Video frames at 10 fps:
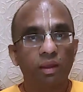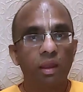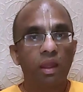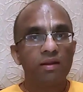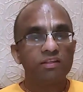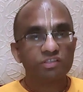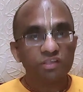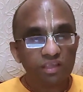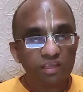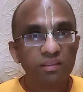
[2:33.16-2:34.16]
And
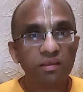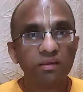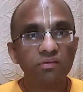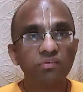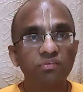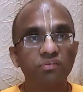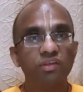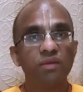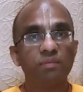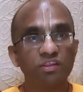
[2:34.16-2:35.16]
seeing this,
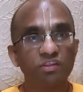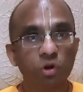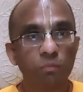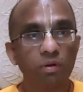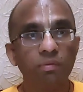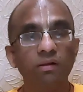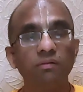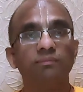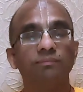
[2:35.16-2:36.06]
seeing him unstoppable,